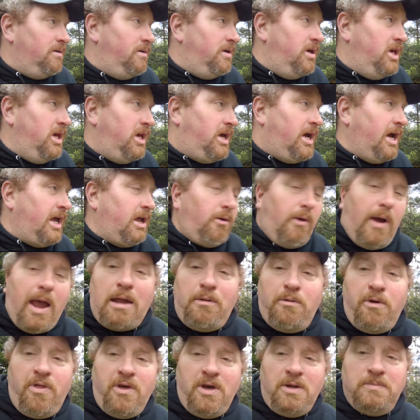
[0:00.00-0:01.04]
he kind of
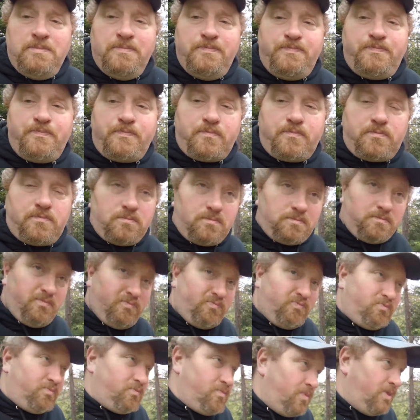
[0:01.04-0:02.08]
ran with it.
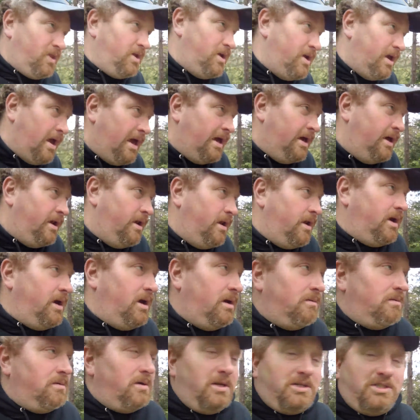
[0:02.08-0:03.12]
And
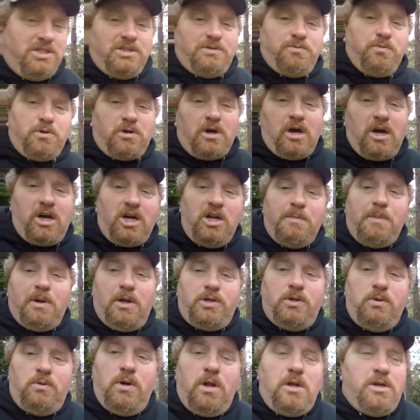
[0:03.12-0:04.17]
it's just, we're talking about
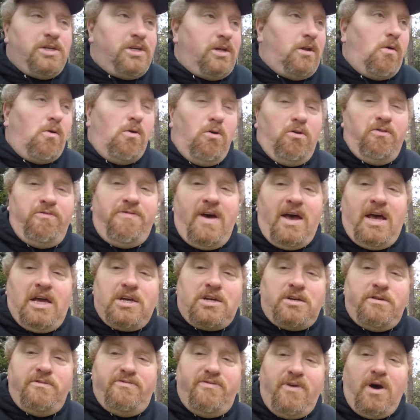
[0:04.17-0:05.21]
doing just an
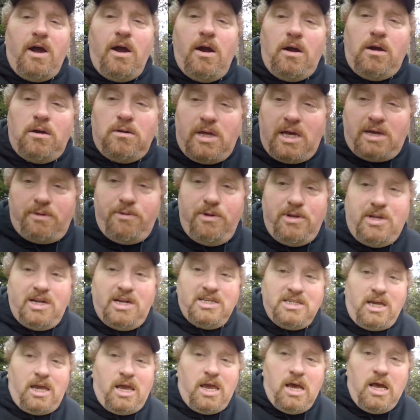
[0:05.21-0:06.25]
old-fashioned fire like we did
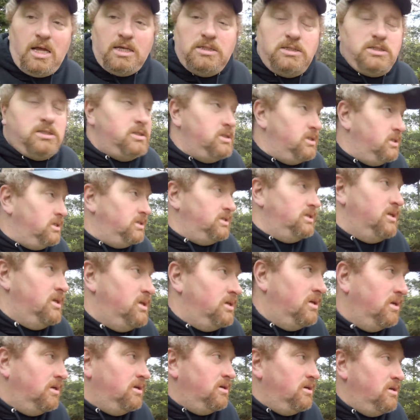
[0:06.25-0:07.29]
as a kids.
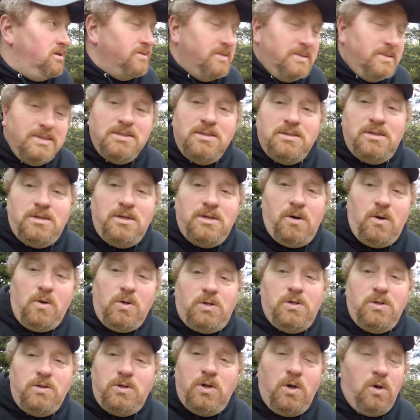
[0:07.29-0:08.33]
No
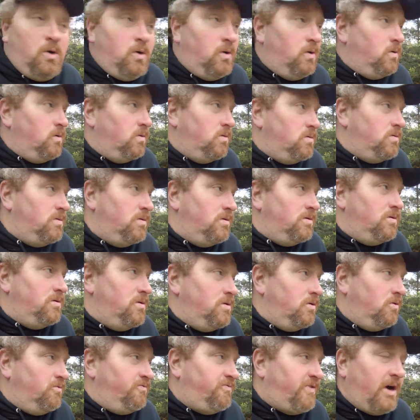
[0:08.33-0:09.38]

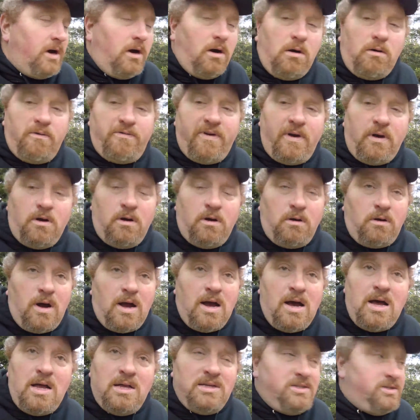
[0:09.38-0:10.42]
ferro
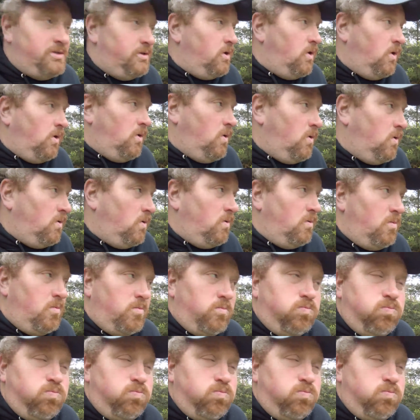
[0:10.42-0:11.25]
rods, no